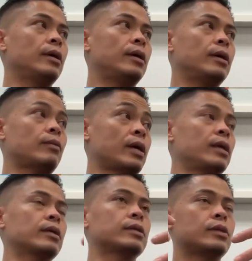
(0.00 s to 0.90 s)
uh, right
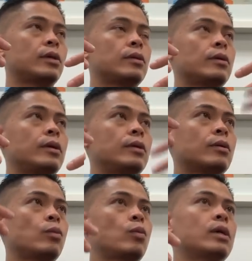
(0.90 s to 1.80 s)
because they're they're either
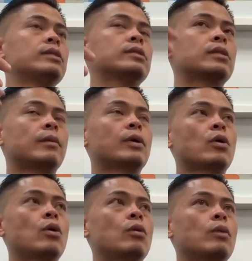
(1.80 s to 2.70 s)
one's coming
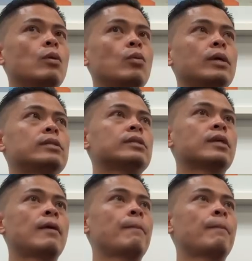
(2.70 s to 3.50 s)
home or one's